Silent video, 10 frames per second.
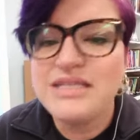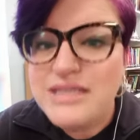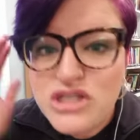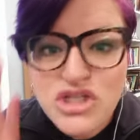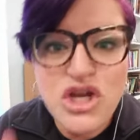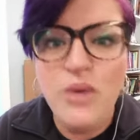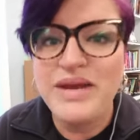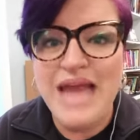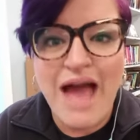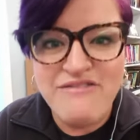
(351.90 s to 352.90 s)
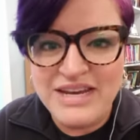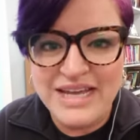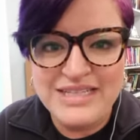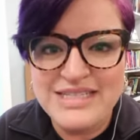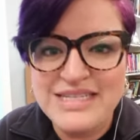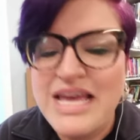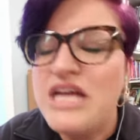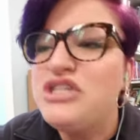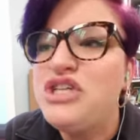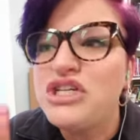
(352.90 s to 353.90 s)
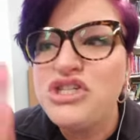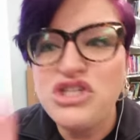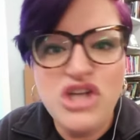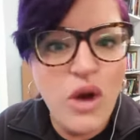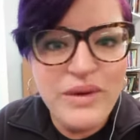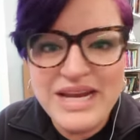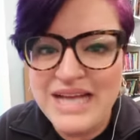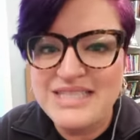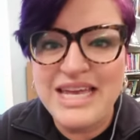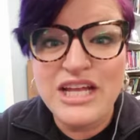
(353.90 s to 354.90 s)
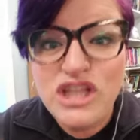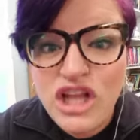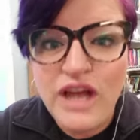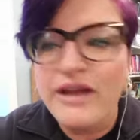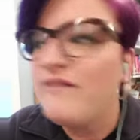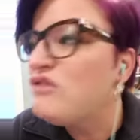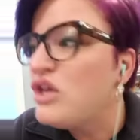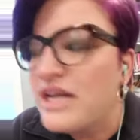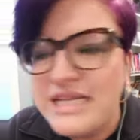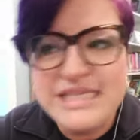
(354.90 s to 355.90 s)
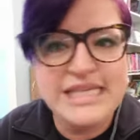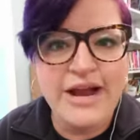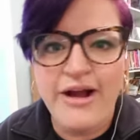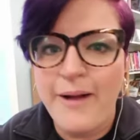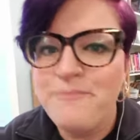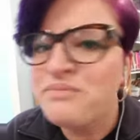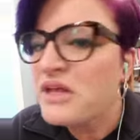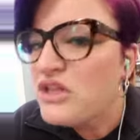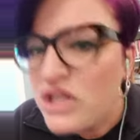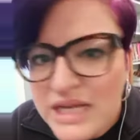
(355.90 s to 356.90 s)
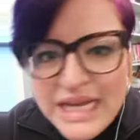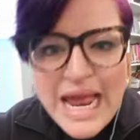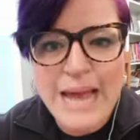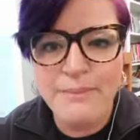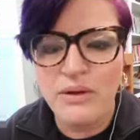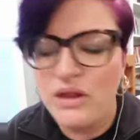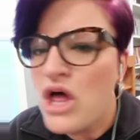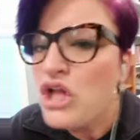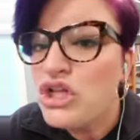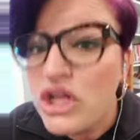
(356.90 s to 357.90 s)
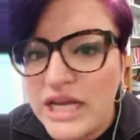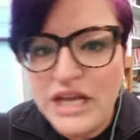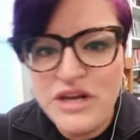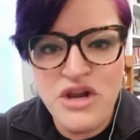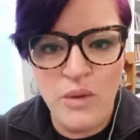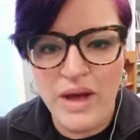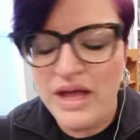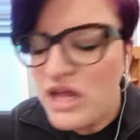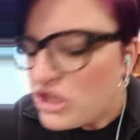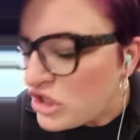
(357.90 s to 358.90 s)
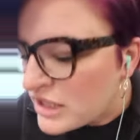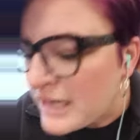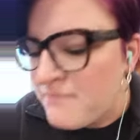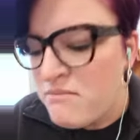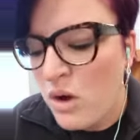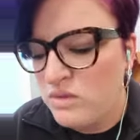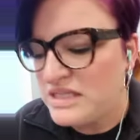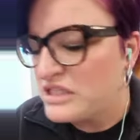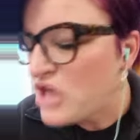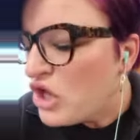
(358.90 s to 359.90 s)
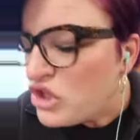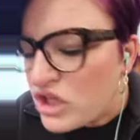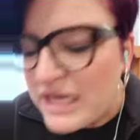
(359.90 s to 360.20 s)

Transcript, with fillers: showing evidence, just showing us like, look, look at Sarah, look at Abel, look at Noah, look at Moses, look